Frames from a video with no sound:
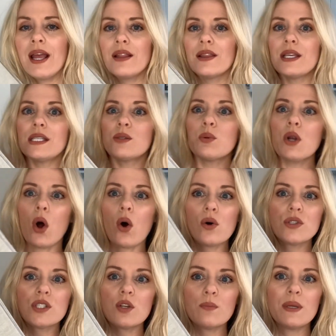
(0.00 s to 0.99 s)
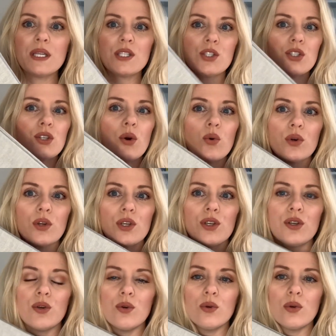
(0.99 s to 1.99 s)
This would also be so
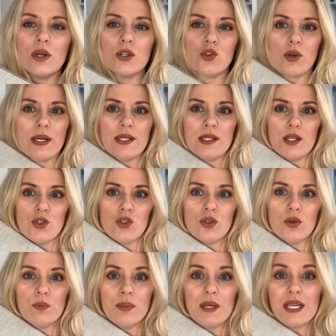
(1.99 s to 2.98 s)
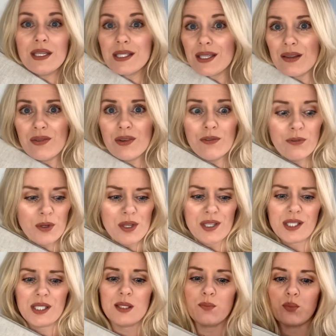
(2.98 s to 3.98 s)
cute, a transitional piece, even for the
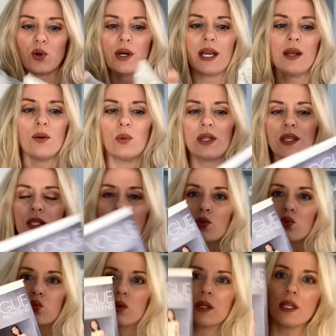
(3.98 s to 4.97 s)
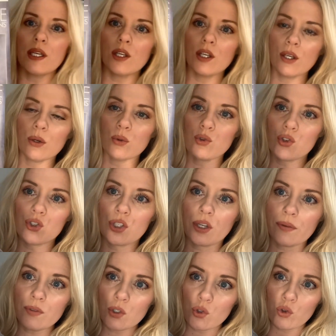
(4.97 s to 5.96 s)
spring with this really cute
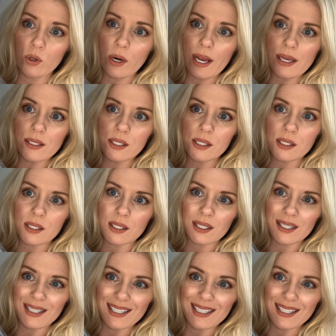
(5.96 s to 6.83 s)
shift dress.